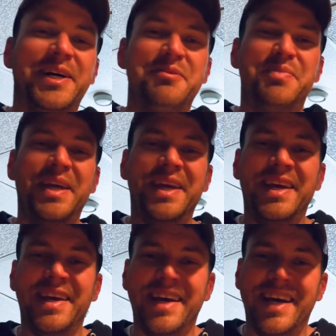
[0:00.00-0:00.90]

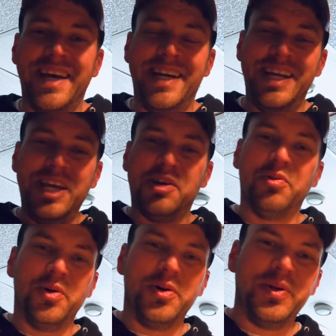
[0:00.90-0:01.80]
be an
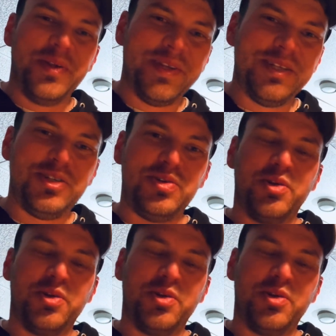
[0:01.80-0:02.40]
equal to